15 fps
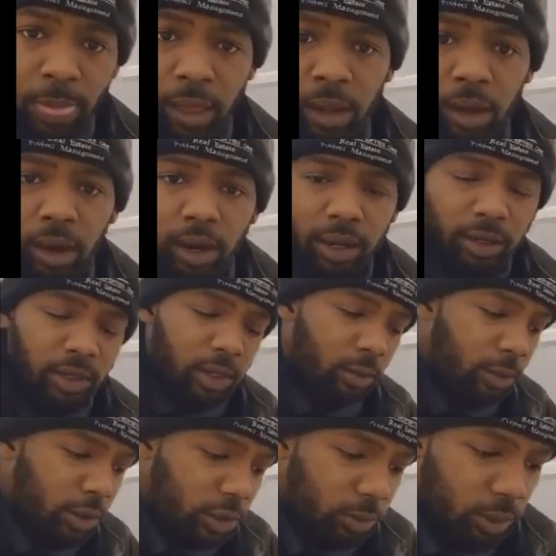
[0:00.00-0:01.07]
All right, so
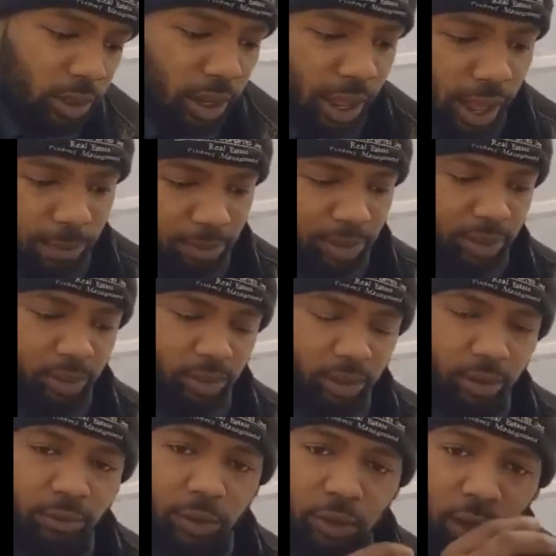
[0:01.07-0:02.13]
what you want to happen, if
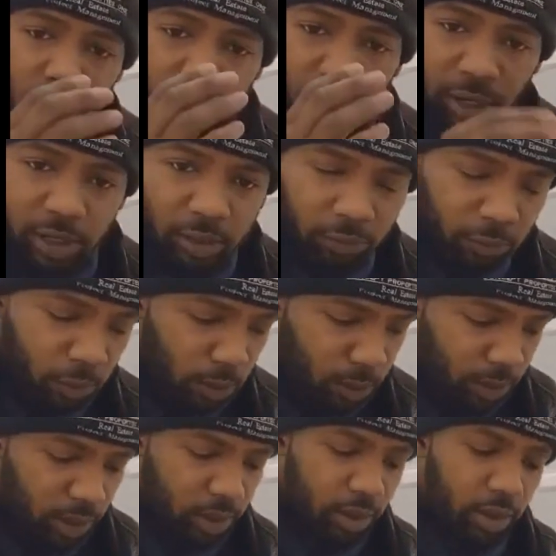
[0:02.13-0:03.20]
you're trying to place it forward,
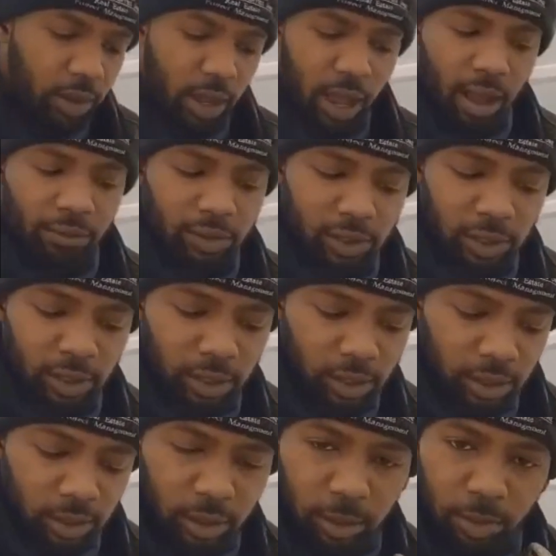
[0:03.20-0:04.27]
obviously,
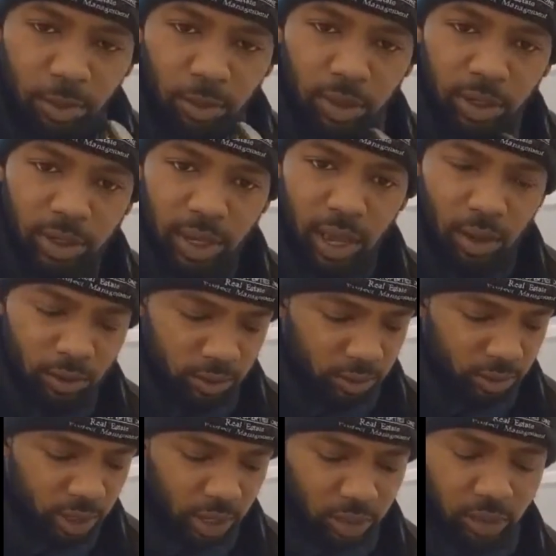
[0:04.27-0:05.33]
pull this out,
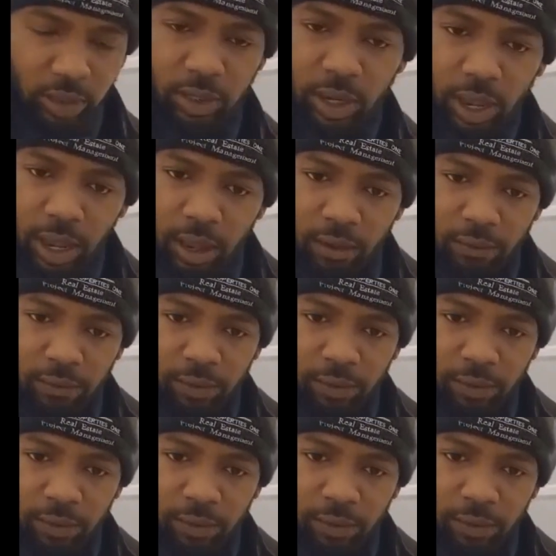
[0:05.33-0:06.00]
change it to the F,